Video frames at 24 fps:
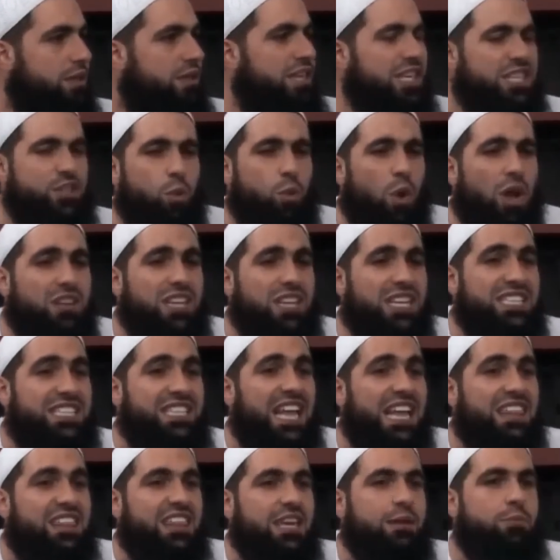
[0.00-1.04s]
This world is
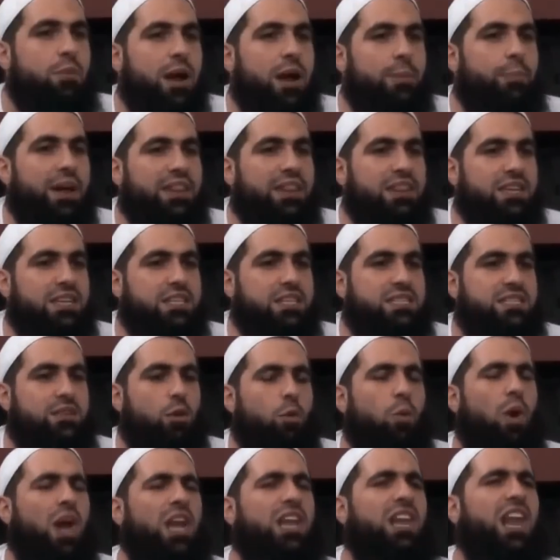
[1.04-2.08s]
nothing, my brothers.
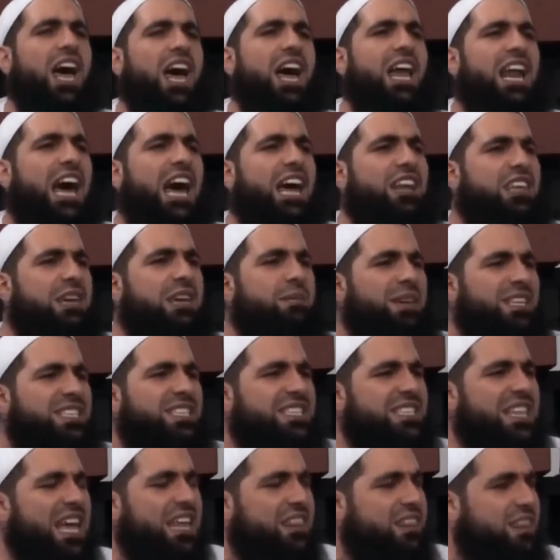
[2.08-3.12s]
Wallahu Azeem,
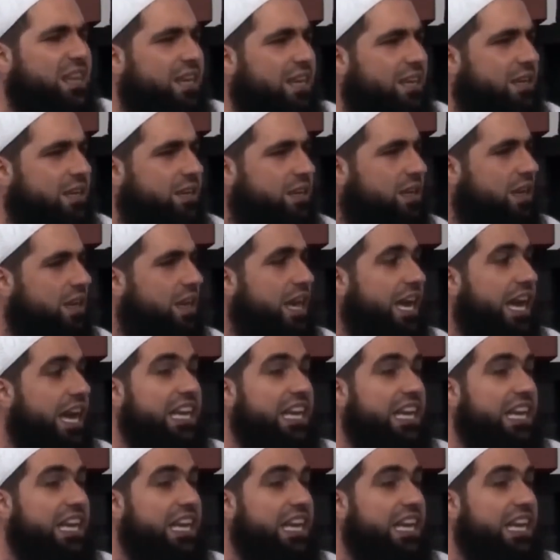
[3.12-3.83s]
it's nothing.